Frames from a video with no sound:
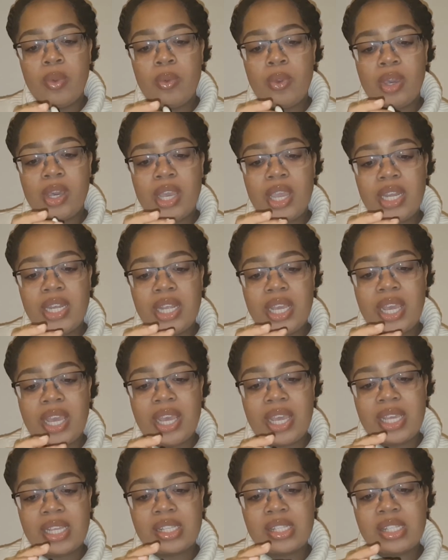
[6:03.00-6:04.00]
what kind of
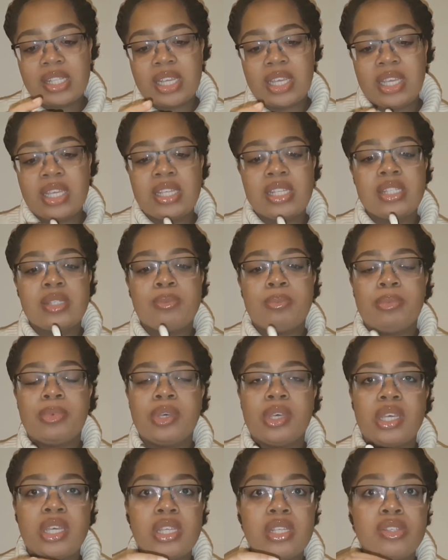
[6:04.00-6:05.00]
hairs it is,
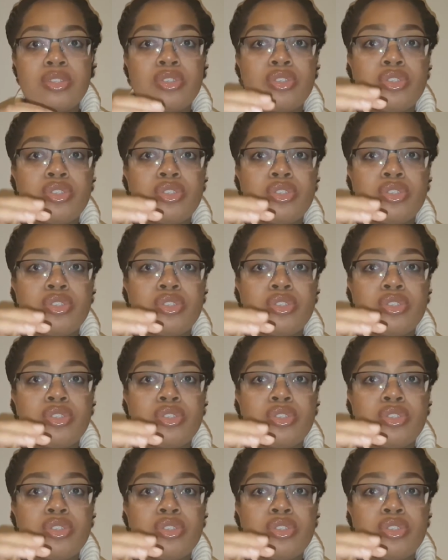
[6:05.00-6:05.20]
but it's